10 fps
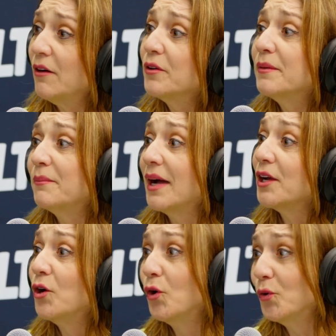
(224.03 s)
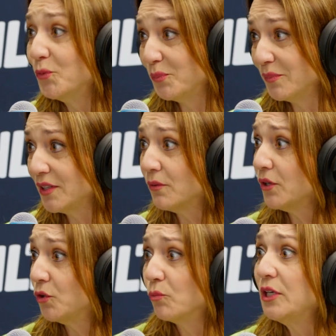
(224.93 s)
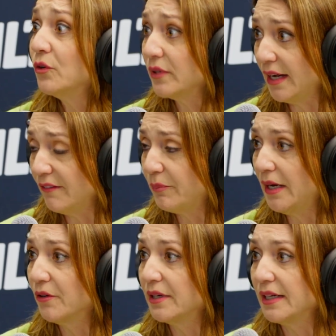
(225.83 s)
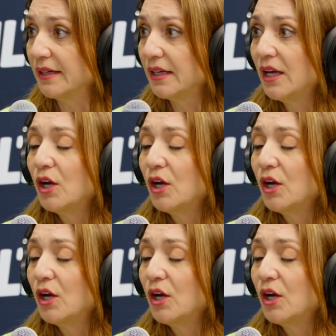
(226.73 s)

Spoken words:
How come my home, we don't have power yet?